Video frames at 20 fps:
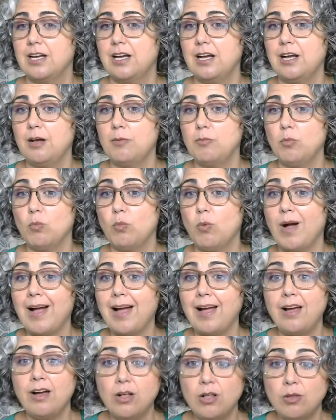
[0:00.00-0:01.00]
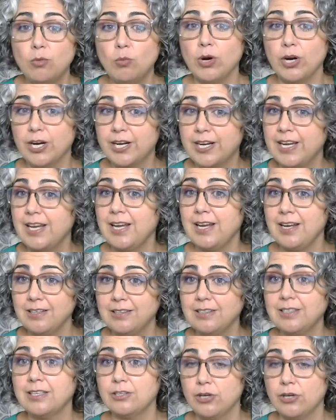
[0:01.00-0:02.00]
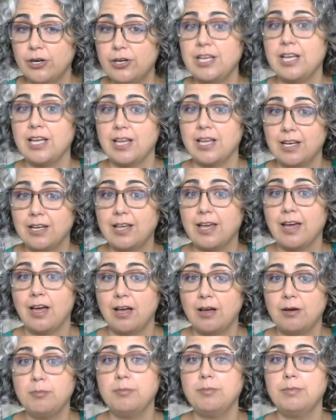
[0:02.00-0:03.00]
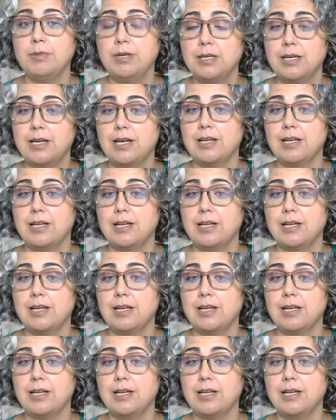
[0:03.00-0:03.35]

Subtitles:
while working and earning income